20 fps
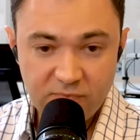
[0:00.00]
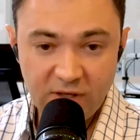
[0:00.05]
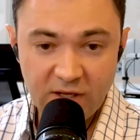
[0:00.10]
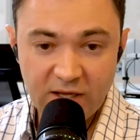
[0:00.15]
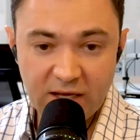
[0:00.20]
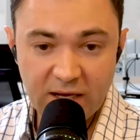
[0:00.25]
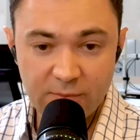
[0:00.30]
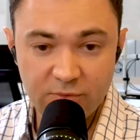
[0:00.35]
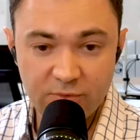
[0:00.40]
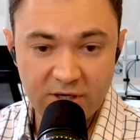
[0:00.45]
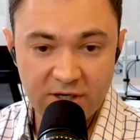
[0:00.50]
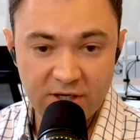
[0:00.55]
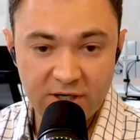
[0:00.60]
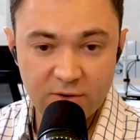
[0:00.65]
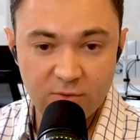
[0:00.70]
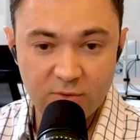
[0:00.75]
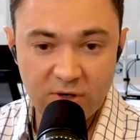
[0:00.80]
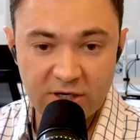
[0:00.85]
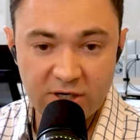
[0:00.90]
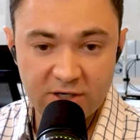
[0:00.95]
I'm
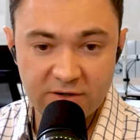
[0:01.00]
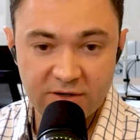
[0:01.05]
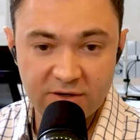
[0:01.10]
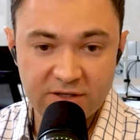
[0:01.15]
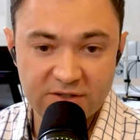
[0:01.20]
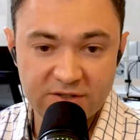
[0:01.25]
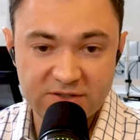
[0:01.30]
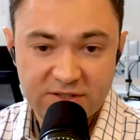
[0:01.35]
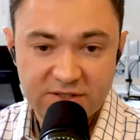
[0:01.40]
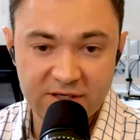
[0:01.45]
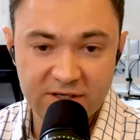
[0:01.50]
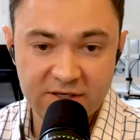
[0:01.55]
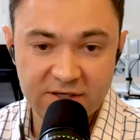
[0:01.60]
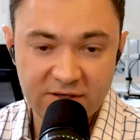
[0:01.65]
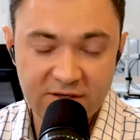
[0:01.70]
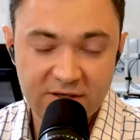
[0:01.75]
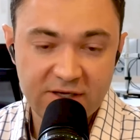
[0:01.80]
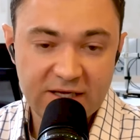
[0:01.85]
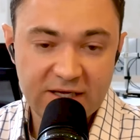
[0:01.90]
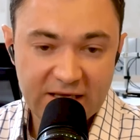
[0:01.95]
running the water in the
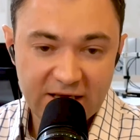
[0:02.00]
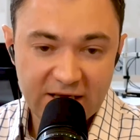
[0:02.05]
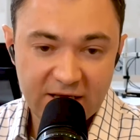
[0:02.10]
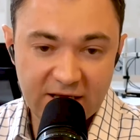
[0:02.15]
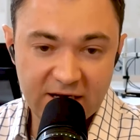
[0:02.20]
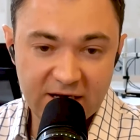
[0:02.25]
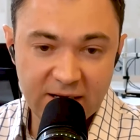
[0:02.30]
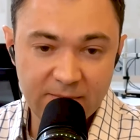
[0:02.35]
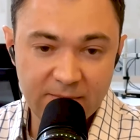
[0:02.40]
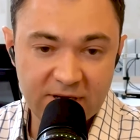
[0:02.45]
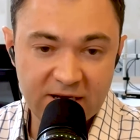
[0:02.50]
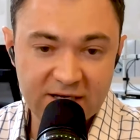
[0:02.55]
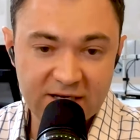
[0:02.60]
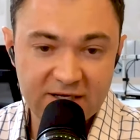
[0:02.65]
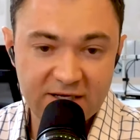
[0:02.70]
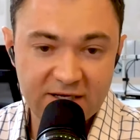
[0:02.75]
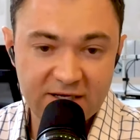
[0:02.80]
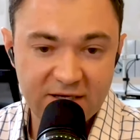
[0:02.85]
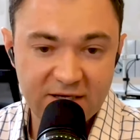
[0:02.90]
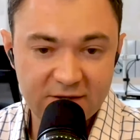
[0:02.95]
sink and I'm
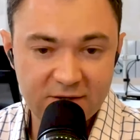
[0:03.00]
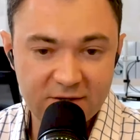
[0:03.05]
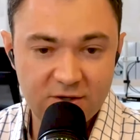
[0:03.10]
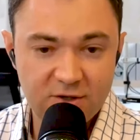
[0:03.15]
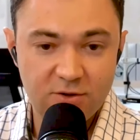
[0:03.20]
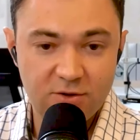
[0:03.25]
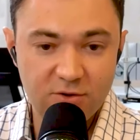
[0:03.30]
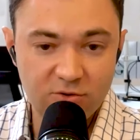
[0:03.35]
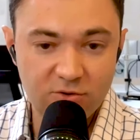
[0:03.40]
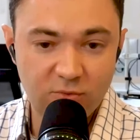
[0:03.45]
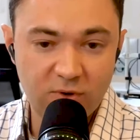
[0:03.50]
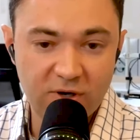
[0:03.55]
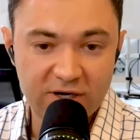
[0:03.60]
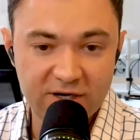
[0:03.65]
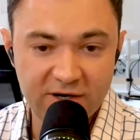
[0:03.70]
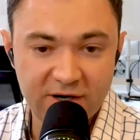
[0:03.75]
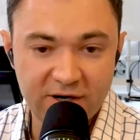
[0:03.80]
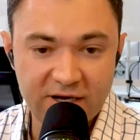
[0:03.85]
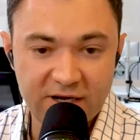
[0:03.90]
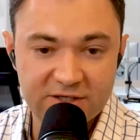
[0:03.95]
not getting cold
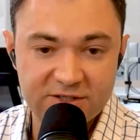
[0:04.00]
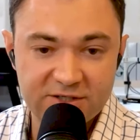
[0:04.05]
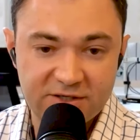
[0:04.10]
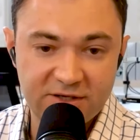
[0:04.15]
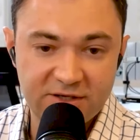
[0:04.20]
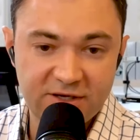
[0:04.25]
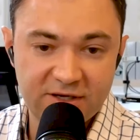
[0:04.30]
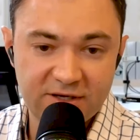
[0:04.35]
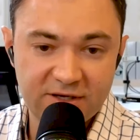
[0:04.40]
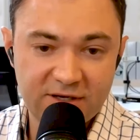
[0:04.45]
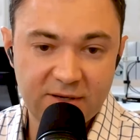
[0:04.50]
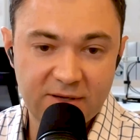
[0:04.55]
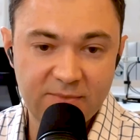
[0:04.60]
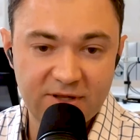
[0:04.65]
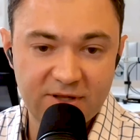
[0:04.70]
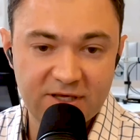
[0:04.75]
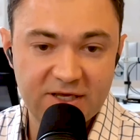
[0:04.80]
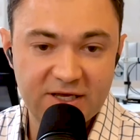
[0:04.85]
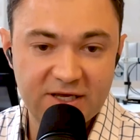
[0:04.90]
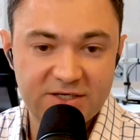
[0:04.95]
water. Actually, I'm
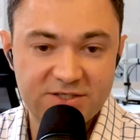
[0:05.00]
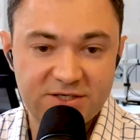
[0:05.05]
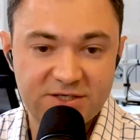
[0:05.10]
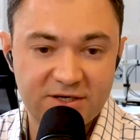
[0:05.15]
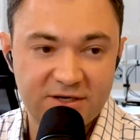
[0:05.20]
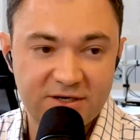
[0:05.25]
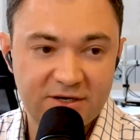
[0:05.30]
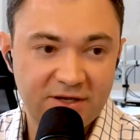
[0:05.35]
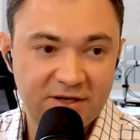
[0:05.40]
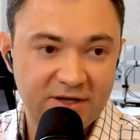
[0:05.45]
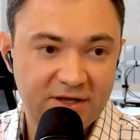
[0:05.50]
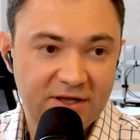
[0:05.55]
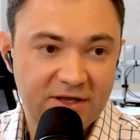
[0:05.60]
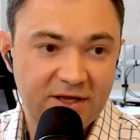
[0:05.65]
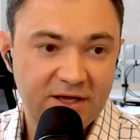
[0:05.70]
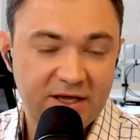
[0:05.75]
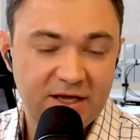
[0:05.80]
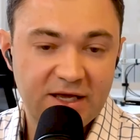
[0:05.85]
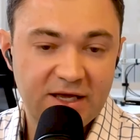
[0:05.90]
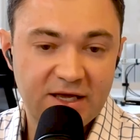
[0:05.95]
in the kitchen
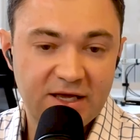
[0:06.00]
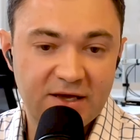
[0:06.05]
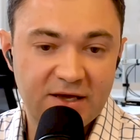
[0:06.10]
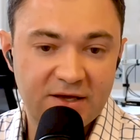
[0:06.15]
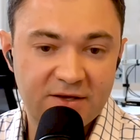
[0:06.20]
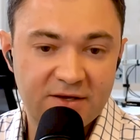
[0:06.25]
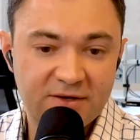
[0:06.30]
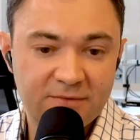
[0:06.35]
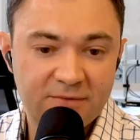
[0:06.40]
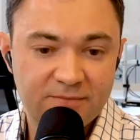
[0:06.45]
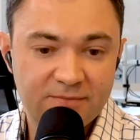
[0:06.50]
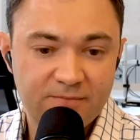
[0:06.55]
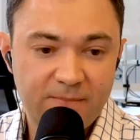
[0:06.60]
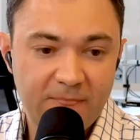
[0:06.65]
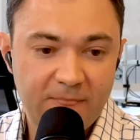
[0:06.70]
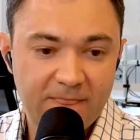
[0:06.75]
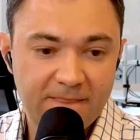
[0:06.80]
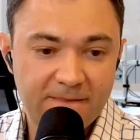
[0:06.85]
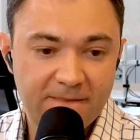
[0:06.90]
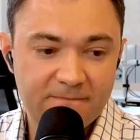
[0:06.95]
and
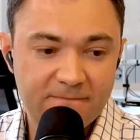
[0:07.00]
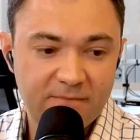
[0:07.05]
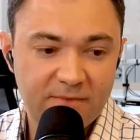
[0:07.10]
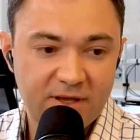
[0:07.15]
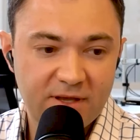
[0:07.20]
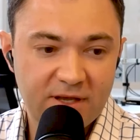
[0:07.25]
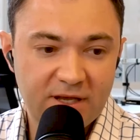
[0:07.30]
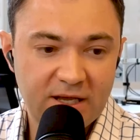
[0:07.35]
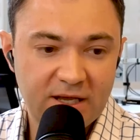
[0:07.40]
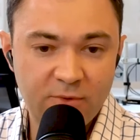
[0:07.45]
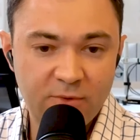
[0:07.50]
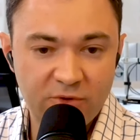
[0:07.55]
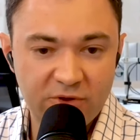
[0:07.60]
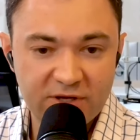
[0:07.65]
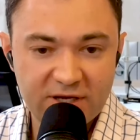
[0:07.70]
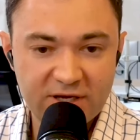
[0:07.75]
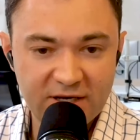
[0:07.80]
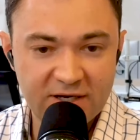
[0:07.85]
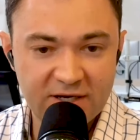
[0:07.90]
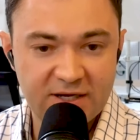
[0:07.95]
I'm only
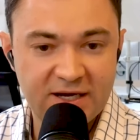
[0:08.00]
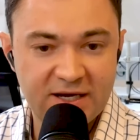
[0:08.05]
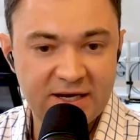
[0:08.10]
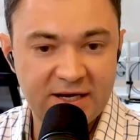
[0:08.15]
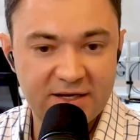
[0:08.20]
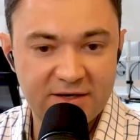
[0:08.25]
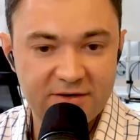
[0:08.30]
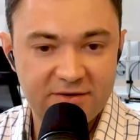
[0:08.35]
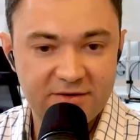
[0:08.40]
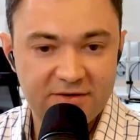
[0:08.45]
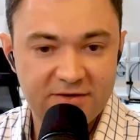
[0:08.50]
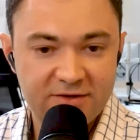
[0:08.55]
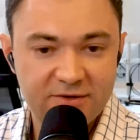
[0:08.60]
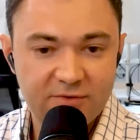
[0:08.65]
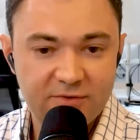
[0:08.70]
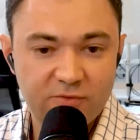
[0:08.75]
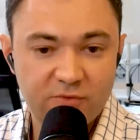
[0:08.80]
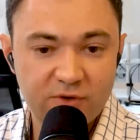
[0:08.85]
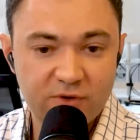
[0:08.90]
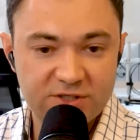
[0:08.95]
getting hot,
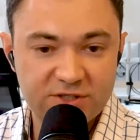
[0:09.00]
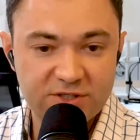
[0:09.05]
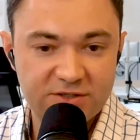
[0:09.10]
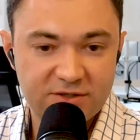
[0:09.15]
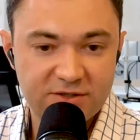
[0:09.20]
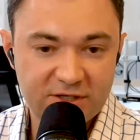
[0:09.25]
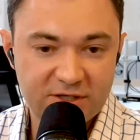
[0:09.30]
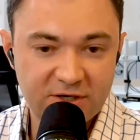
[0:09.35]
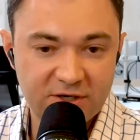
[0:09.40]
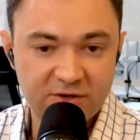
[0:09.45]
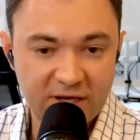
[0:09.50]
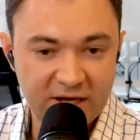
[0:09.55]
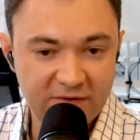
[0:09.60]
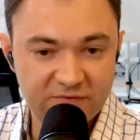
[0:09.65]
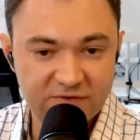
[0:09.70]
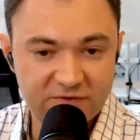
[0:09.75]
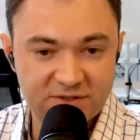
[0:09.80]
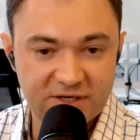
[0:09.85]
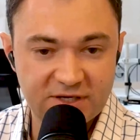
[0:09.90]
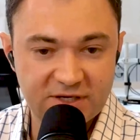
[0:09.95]
which,
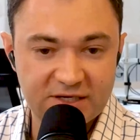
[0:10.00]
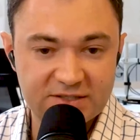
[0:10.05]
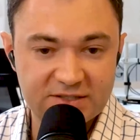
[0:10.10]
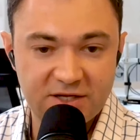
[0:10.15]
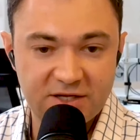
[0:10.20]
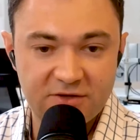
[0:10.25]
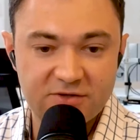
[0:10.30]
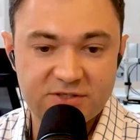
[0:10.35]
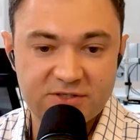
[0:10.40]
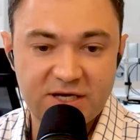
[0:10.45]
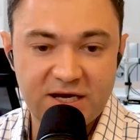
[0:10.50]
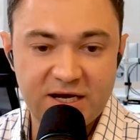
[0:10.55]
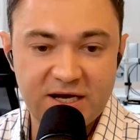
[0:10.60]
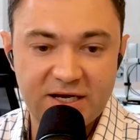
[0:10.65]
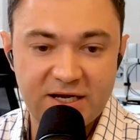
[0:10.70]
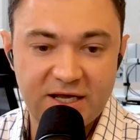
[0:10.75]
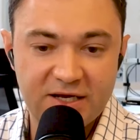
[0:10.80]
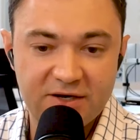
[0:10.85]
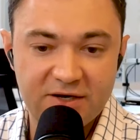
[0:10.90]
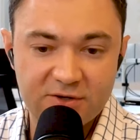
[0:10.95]
obviously, like I said, there's a
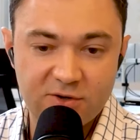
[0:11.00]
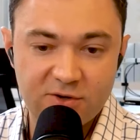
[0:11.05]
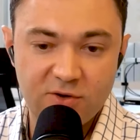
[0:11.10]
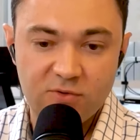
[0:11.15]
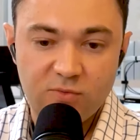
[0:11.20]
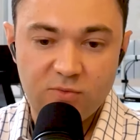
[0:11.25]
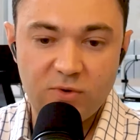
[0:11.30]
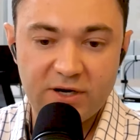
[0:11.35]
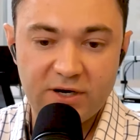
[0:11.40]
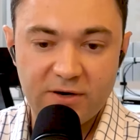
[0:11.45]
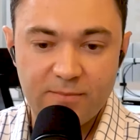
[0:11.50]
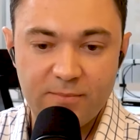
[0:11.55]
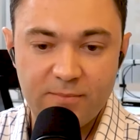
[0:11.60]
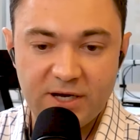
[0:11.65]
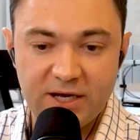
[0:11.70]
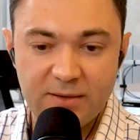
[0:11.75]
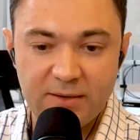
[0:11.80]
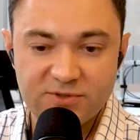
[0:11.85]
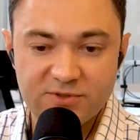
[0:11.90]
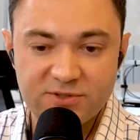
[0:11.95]
hot and a cold water
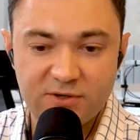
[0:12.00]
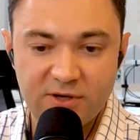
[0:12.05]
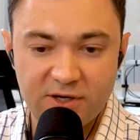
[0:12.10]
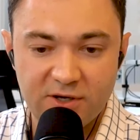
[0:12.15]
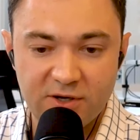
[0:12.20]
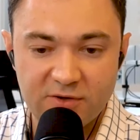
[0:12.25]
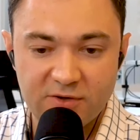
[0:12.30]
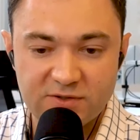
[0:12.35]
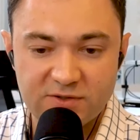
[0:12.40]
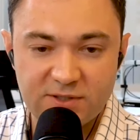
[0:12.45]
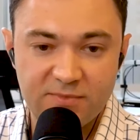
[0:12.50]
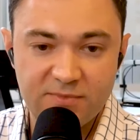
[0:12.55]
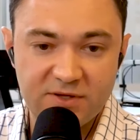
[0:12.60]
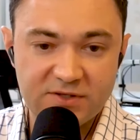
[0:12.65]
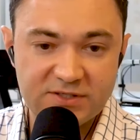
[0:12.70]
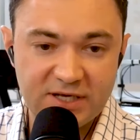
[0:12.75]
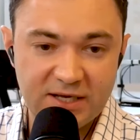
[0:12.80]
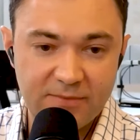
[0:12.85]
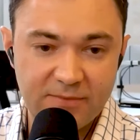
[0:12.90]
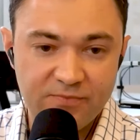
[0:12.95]
pipe. So I know
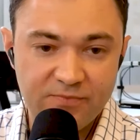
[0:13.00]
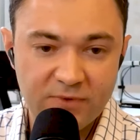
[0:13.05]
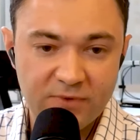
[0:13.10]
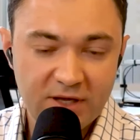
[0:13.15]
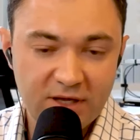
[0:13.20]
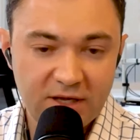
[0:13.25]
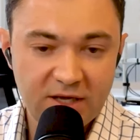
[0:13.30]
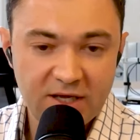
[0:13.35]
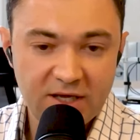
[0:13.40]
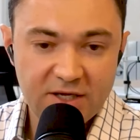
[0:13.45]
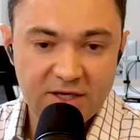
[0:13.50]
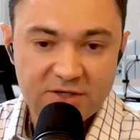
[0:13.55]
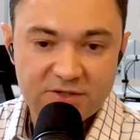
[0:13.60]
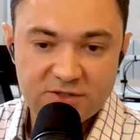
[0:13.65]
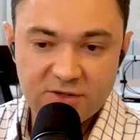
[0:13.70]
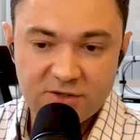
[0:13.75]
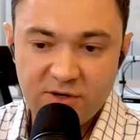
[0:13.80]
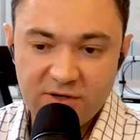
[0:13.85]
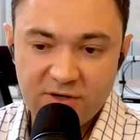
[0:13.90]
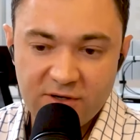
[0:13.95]
something's up. So
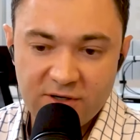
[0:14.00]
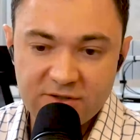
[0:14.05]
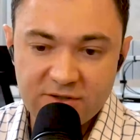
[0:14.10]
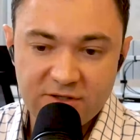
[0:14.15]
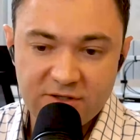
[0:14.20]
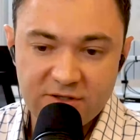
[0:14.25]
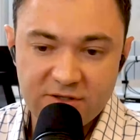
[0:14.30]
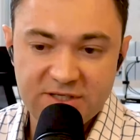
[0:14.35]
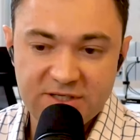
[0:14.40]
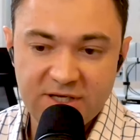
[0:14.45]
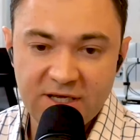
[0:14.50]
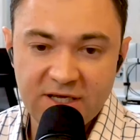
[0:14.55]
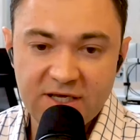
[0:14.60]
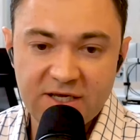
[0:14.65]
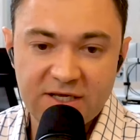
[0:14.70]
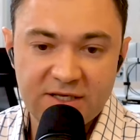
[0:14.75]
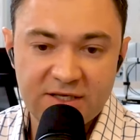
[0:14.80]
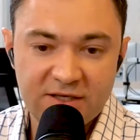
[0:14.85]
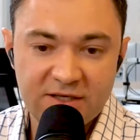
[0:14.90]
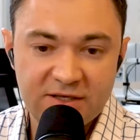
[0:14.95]
I go under the sink
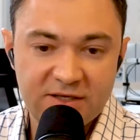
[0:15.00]
and